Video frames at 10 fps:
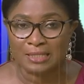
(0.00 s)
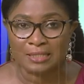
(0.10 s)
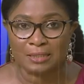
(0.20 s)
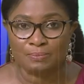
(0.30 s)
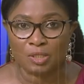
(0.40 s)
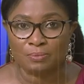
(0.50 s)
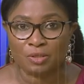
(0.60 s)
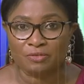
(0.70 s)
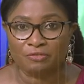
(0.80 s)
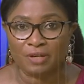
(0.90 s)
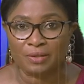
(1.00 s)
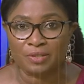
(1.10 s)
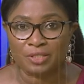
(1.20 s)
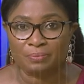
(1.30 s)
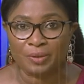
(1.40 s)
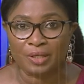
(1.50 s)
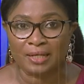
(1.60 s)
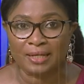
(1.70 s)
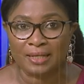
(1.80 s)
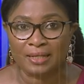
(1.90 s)
Symptoms of the virus
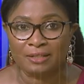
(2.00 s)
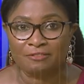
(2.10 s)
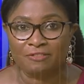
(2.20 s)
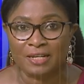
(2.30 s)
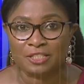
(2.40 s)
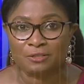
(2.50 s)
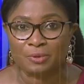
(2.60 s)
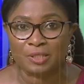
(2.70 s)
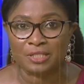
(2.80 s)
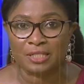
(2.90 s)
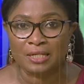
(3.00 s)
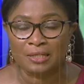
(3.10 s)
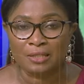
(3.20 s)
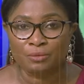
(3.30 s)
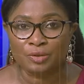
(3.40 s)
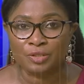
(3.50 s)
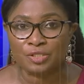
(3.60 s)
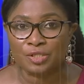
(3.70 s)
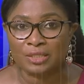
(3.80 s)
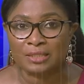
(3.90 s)
appear in an infected person with a
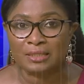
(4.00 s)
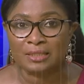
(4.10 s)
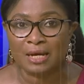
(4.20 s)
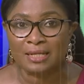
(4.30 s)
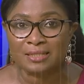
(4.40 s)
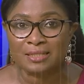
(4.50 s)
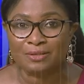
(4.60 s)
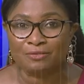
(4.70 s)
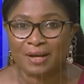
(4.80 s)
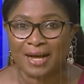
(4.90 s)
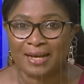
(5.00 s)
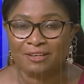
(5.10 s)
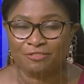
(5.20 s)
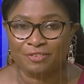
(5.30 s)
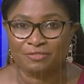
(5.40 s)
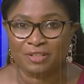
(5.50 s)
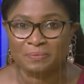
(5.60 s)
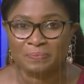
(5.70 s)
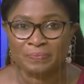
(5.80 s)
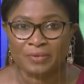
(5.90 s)
sudden onset of high fever.